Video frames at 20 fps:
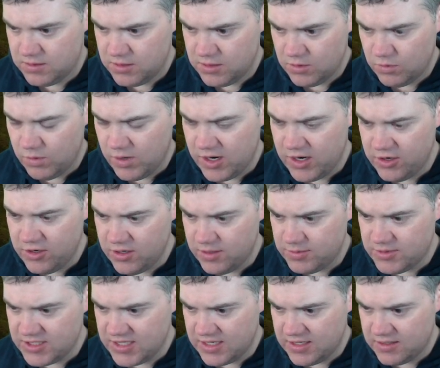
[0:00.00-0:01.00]
Why are you
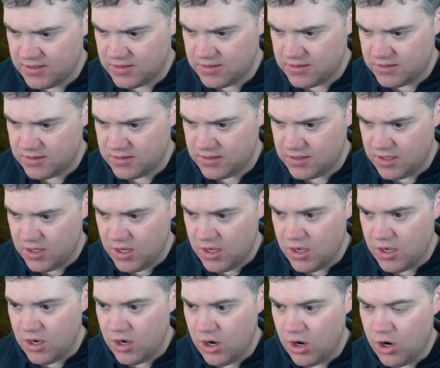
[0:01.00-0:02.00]
upset?
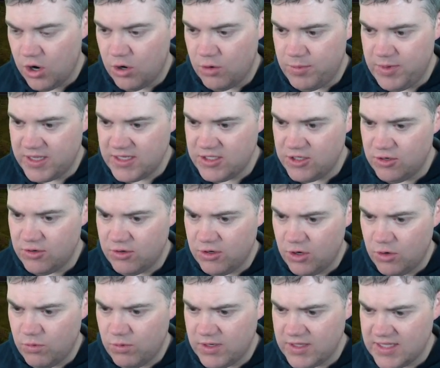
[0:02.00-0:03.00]
Oh, because you don't know
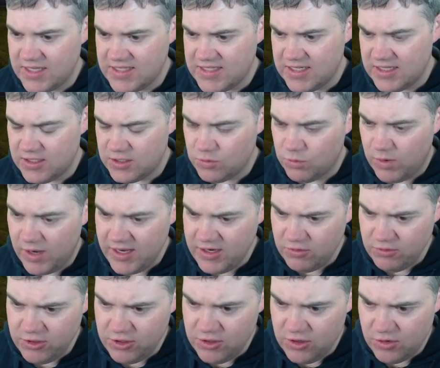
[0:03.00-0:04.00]
what this is. Why
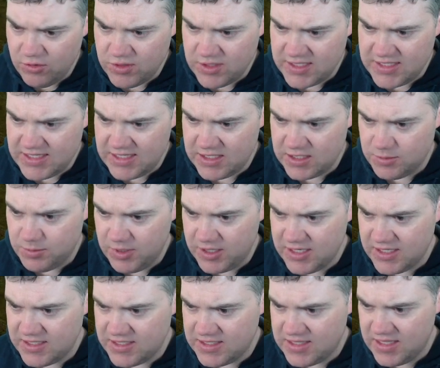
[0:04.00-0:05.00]
don't you know what this is?
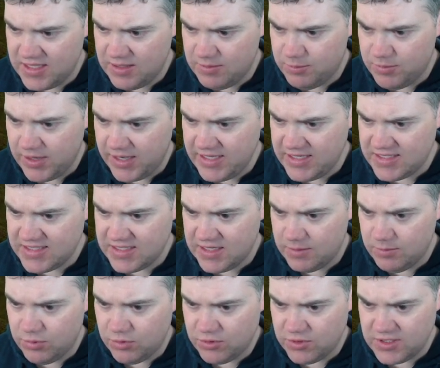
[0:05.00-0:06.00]
Because the bytes
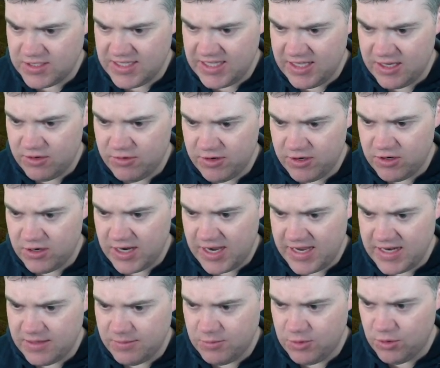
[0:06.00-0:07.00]
impulse the iterator
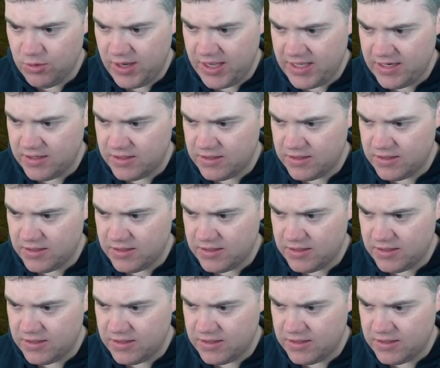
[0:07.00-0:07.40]
item U8.